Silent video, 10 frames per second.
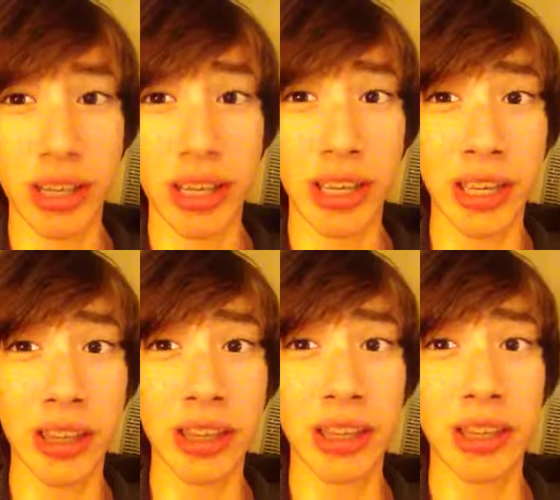
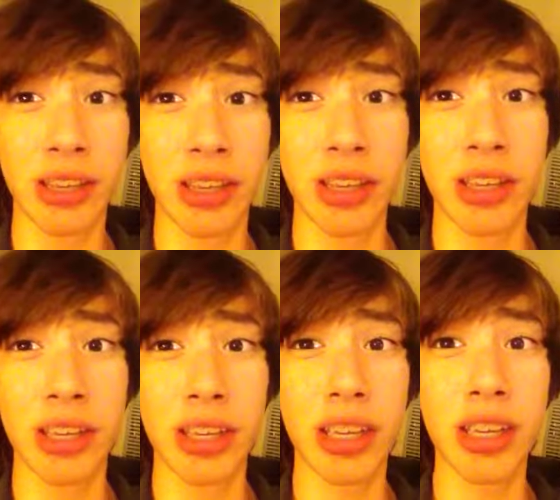And
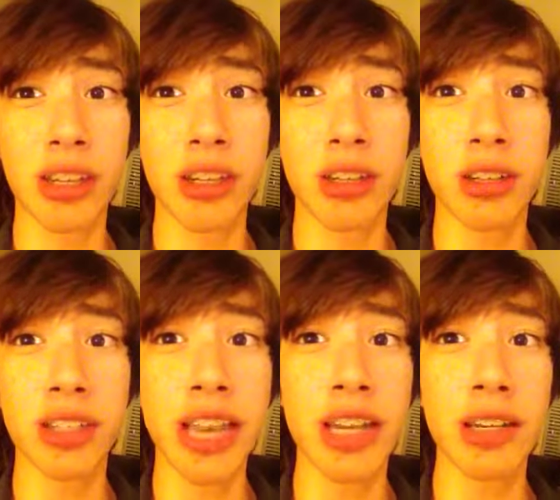it
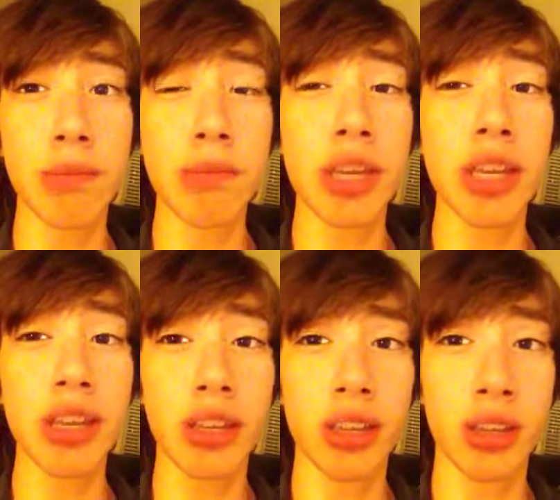sent me
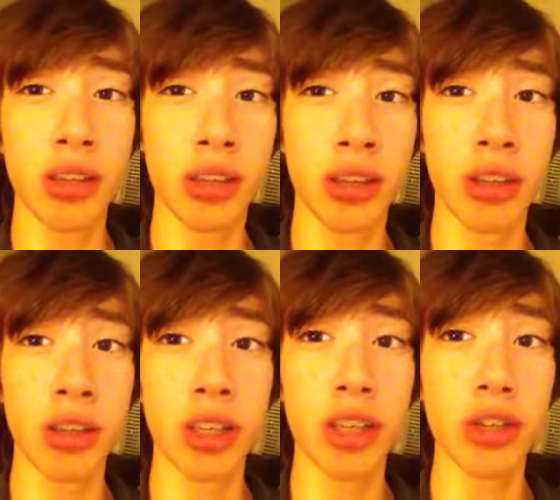
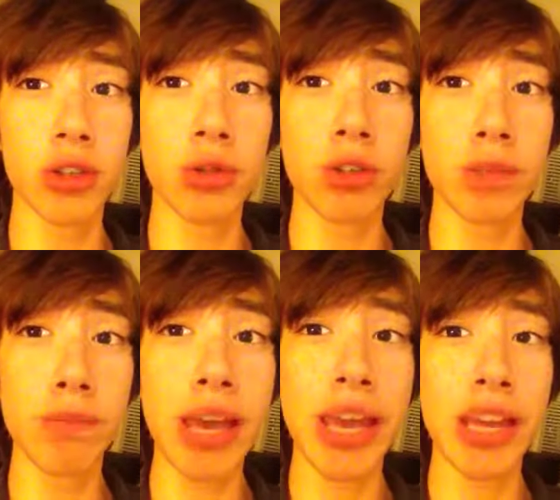into
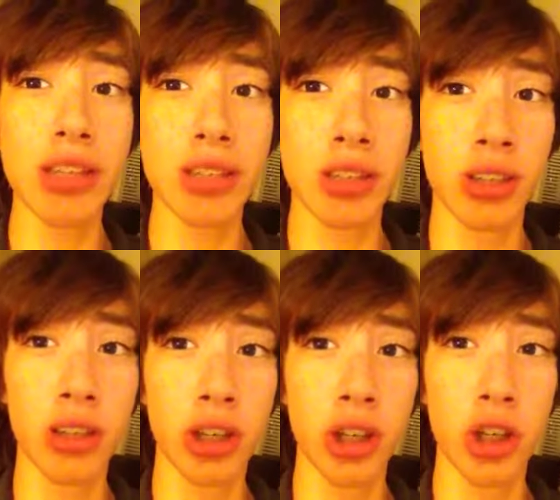space,
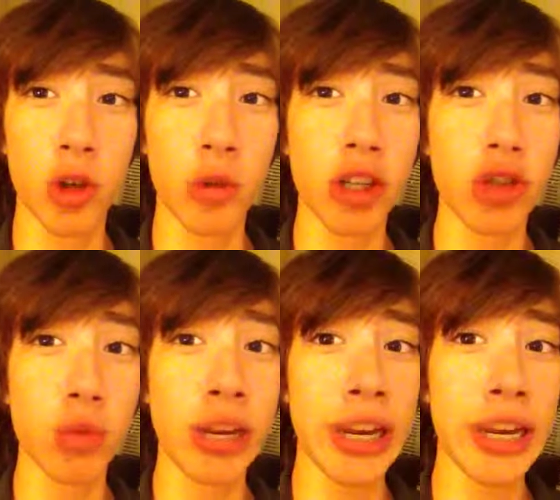
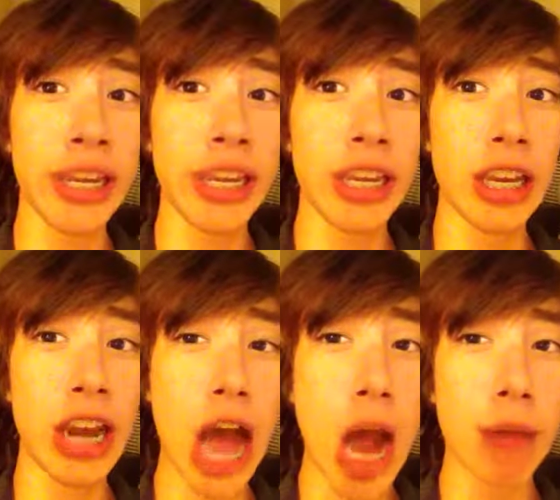which really
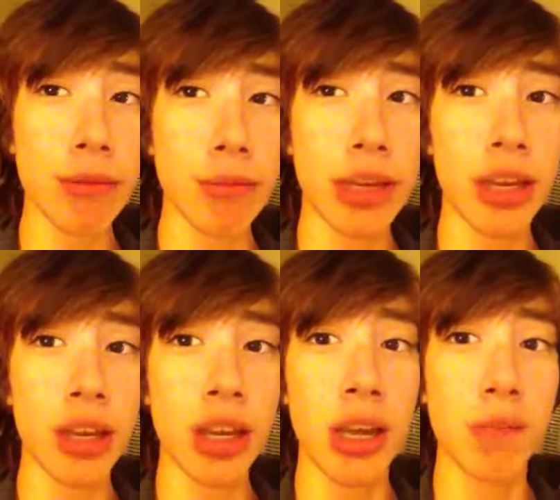alarmed me,
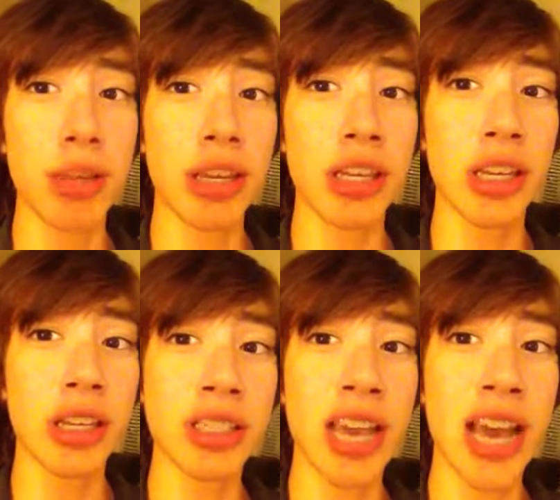
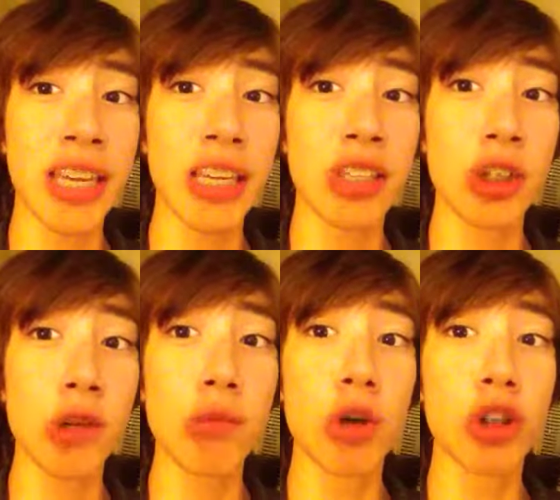because I
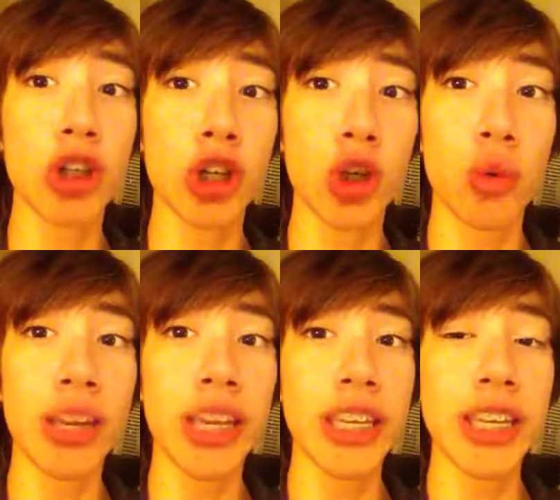assumed North
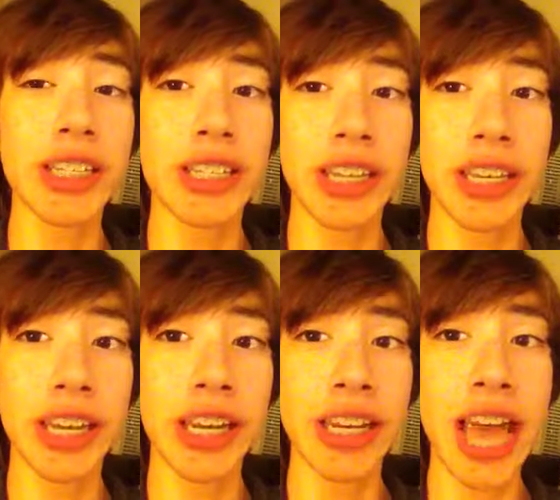Korea
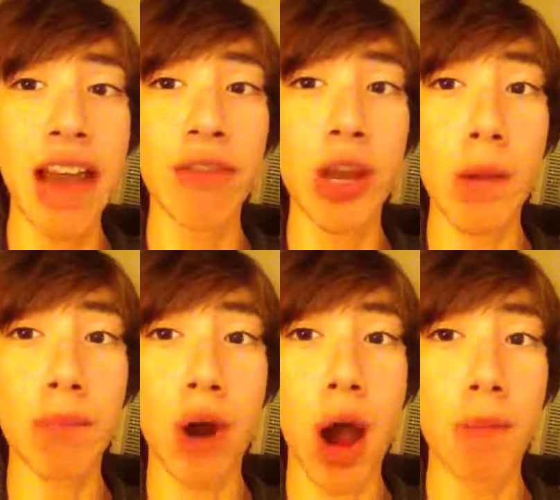didn't have the
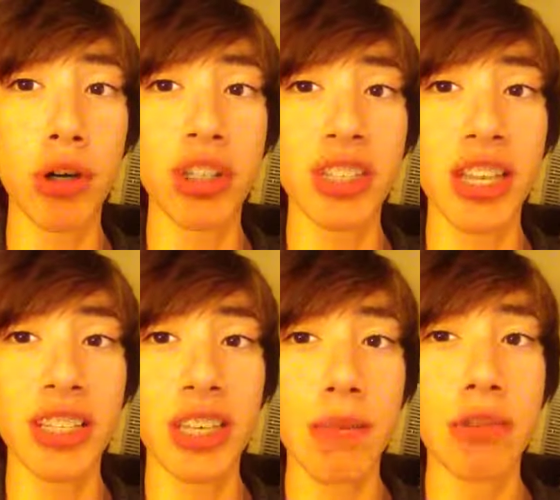proper system